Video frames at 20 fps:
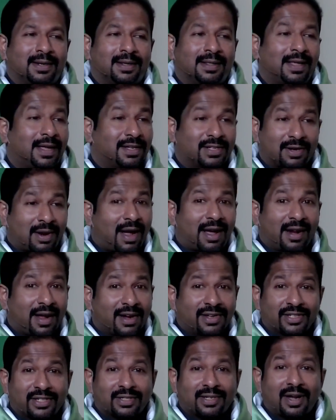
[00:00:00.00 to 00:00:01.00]
The
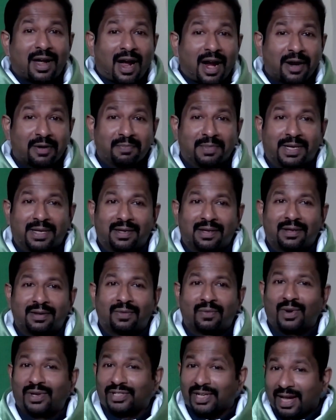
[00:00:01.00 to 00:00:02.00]
Israelite army
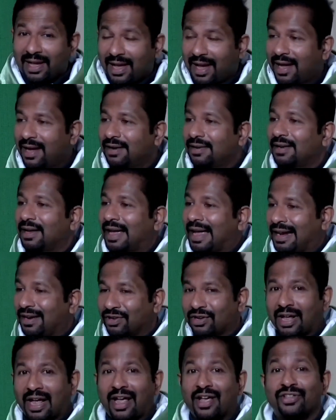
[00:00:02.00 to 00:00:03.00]
was again
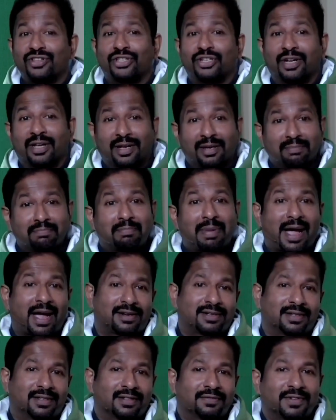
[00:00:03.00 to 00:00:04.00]
engaged in
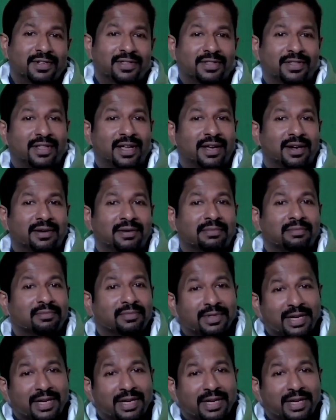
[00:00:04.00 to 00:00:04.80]
battle with their